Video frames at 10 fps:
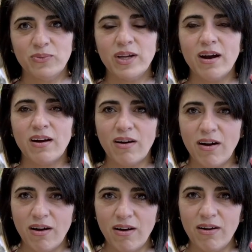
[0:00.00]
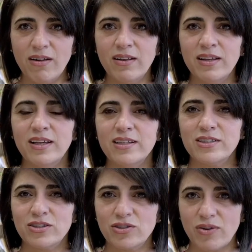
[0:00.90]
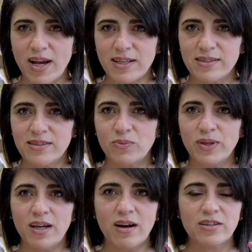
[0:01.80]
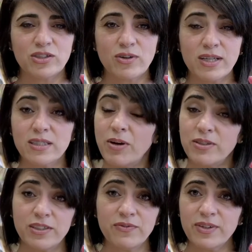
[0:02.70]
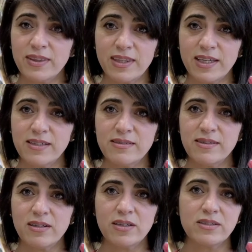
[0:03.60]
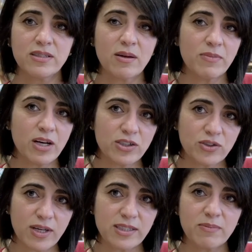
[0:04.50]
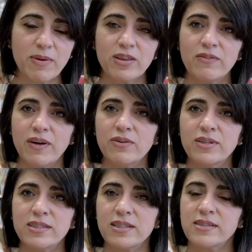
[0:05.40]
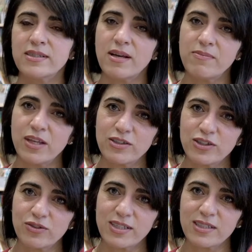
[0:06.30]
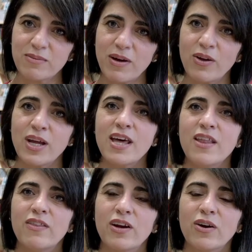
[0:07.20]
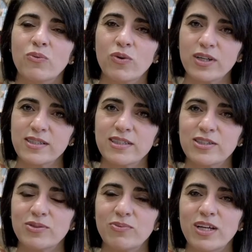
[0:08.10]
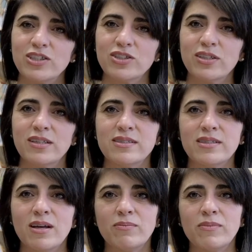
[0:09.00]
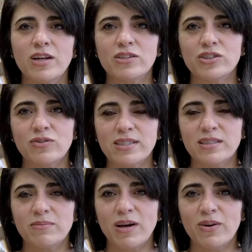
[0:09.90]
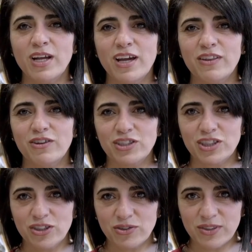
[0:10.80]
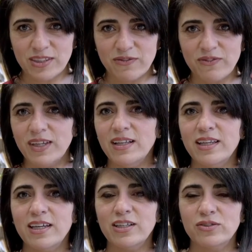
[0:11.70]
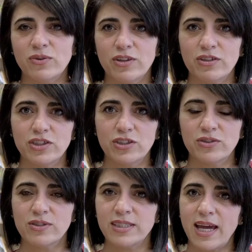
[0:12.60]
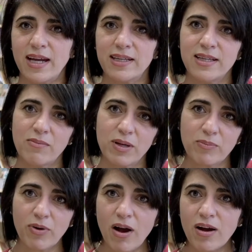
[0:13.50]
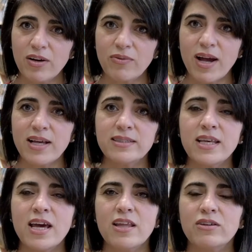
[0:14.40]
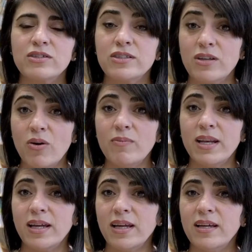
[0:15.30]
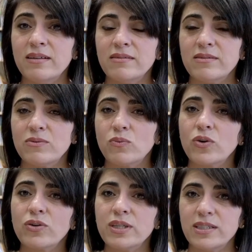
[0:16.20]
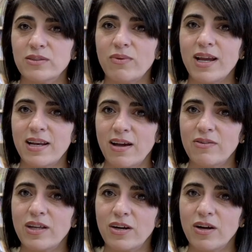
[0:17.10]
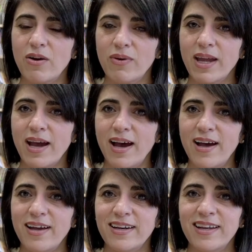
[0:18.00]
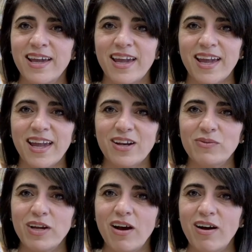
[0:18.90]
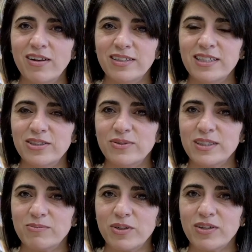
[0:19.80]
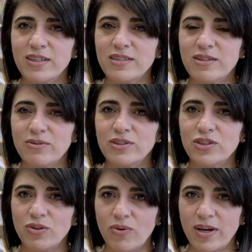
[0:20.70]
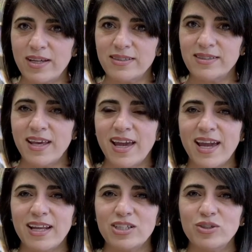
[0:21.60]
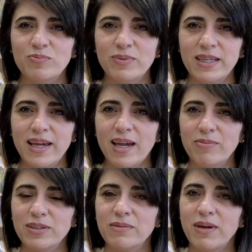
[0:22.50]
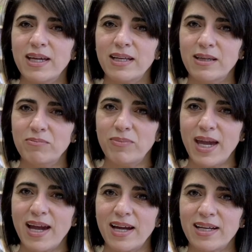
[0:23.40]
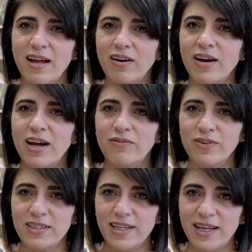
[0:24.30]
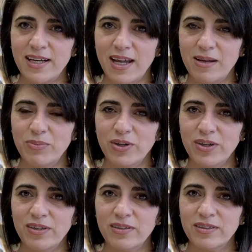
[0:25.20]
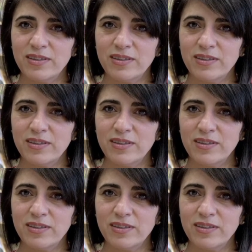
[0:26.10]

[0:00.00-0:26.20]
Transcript: We are all stressed. We are stressed about different things. There are some that are stressed about the virus, and some that are stressed about their work situation, and some that are stressed about their children's feelings or their children's academic progress. There's so many worries right now that are going on. And we all need to experience those joys. And to be able to make an impact on our everyday neighbor